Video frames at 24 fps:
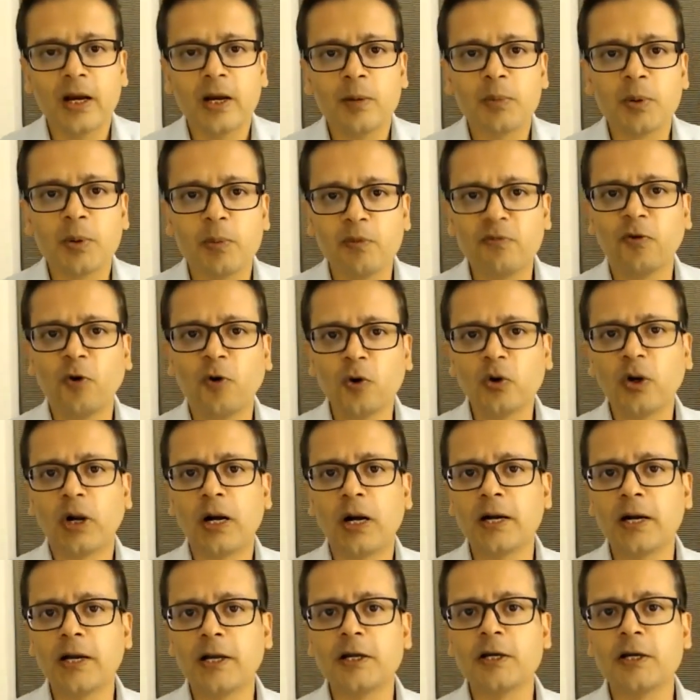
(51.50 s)
But before
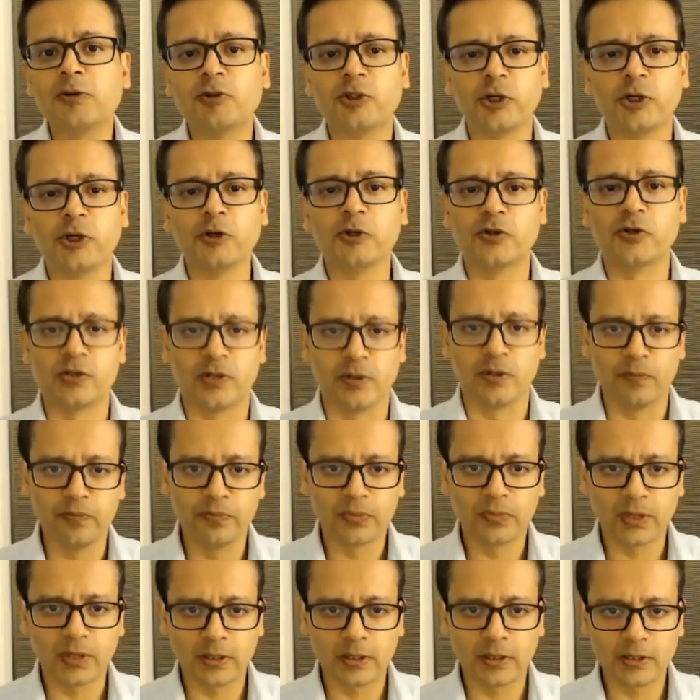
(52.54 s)
I introduce them,
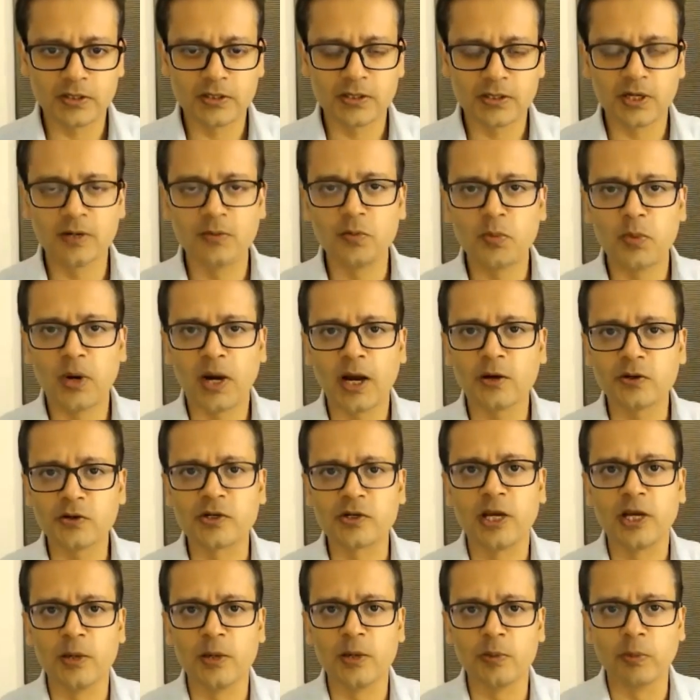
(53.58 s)
some
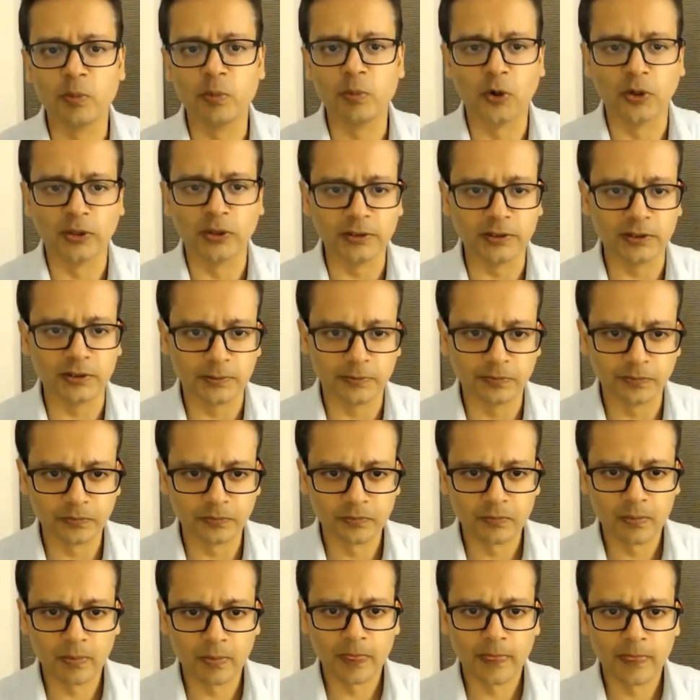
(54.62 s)
housekeeping points.
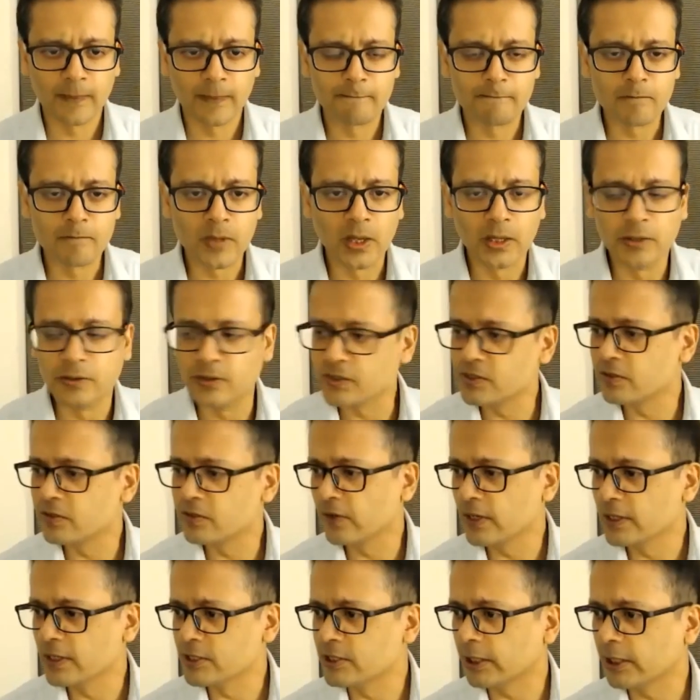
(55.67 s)
This
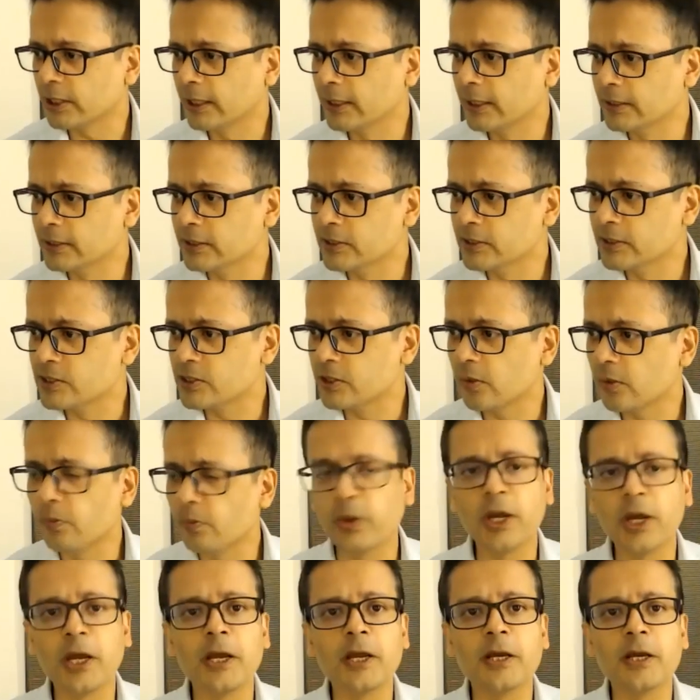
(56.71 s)
event is
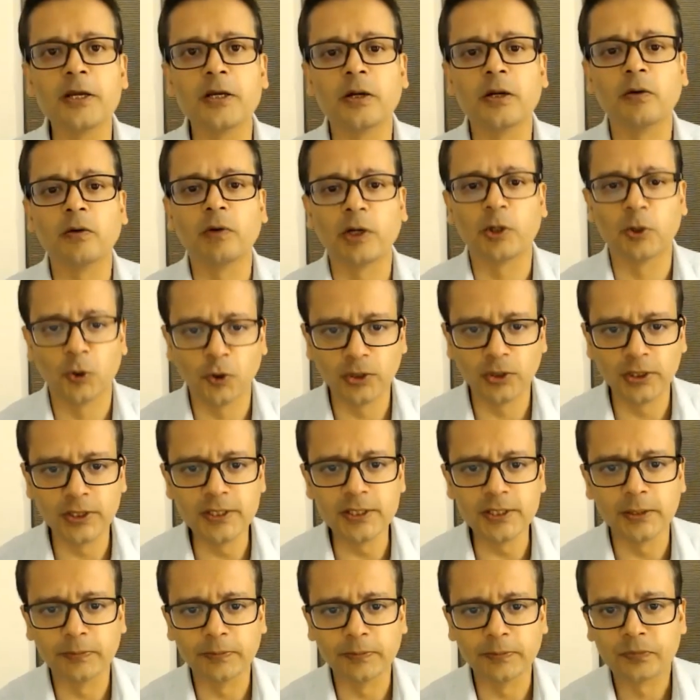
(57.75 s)
being
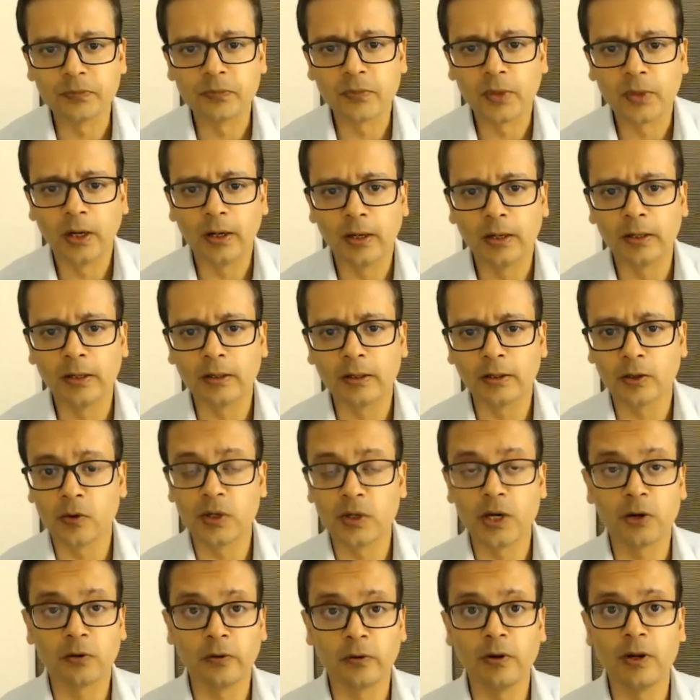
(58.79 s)
recorded,
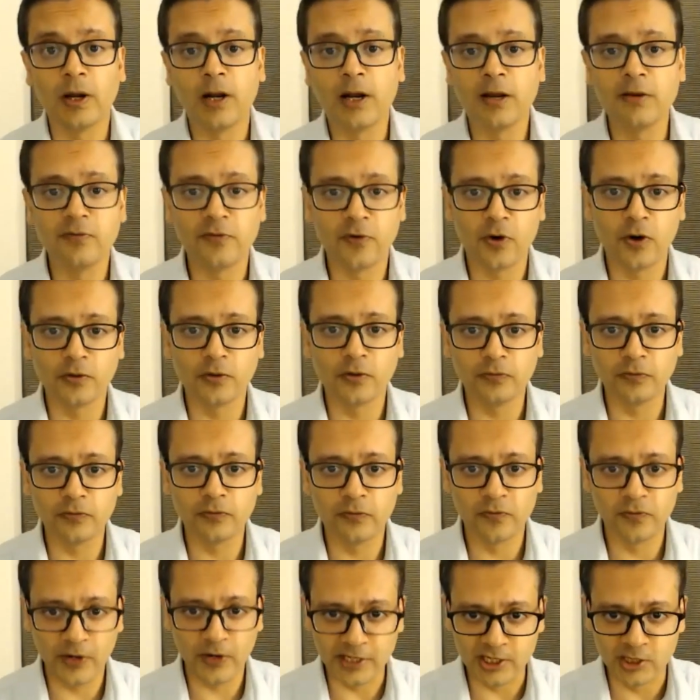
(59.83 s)
going out live on
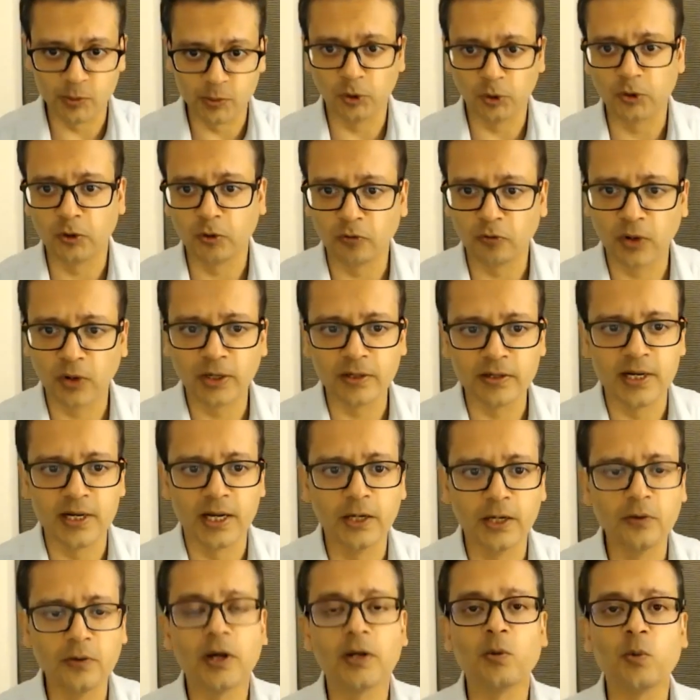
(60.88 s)
Facebook right
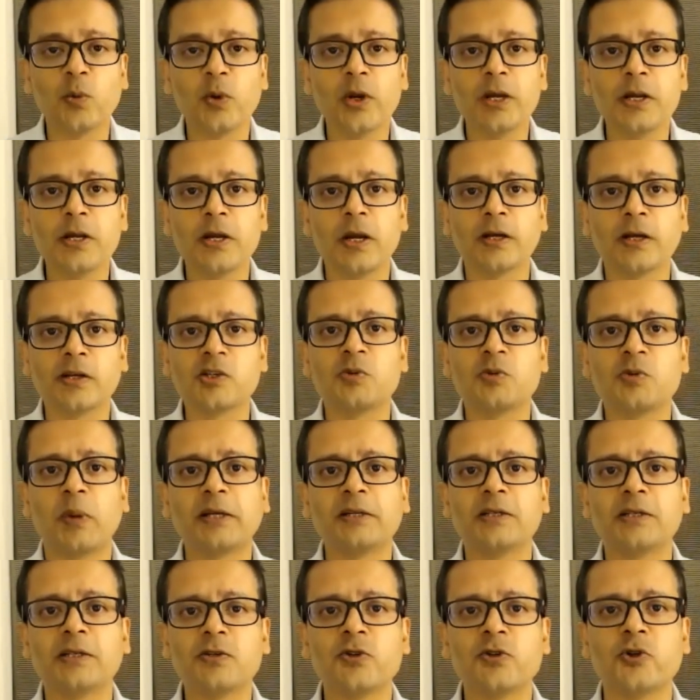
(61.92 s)
now, and we
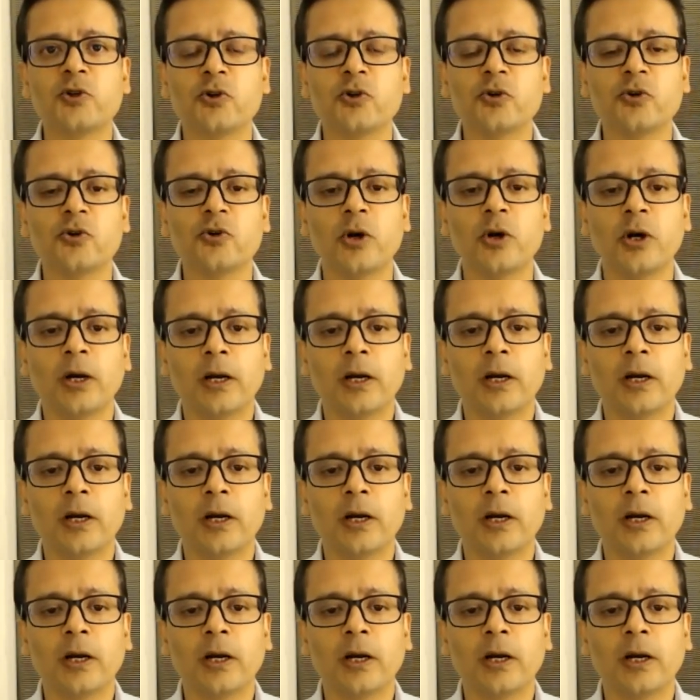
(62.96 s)
expect it to